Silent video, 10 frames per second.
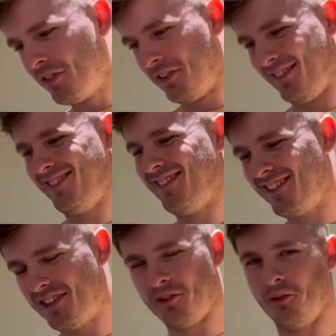
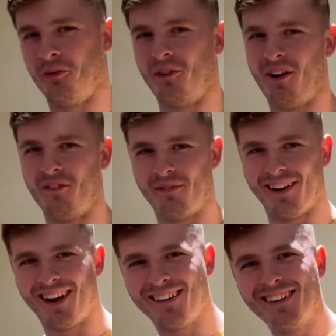thought it would wear off by
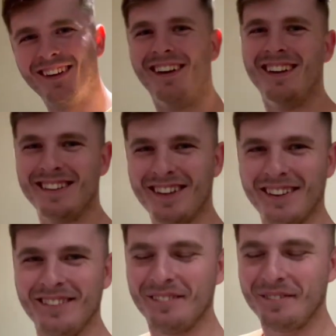now. So,